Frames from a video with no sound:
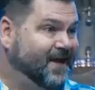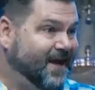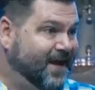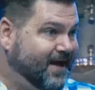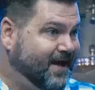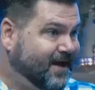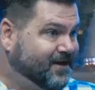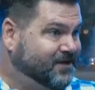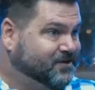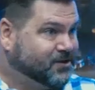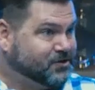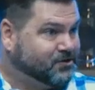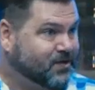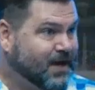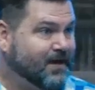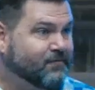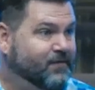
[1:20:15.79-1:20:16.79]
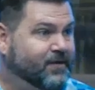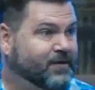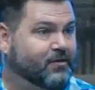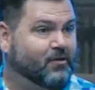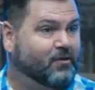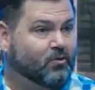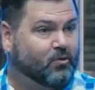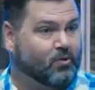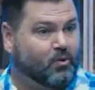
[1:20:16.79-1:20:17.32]
And it's the driveway that
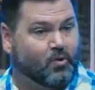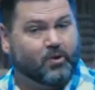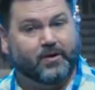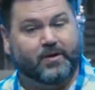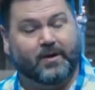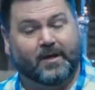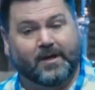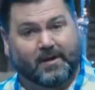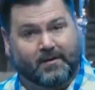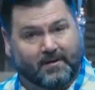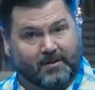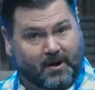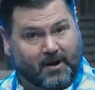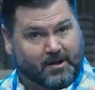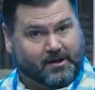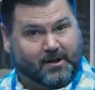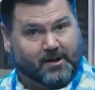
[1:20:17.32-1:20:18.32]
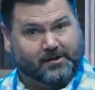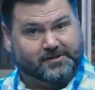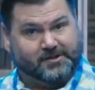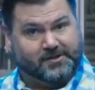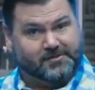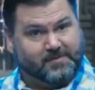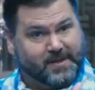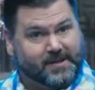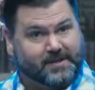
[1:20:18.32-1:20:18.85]
the Lord uh,
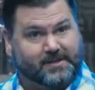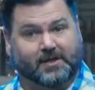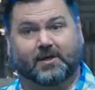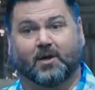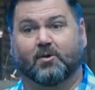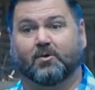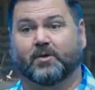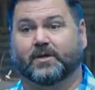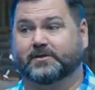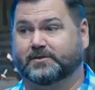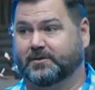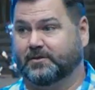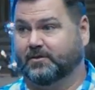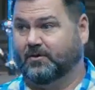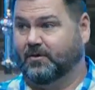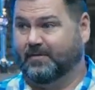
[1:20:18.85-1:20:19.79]
causes me to go into.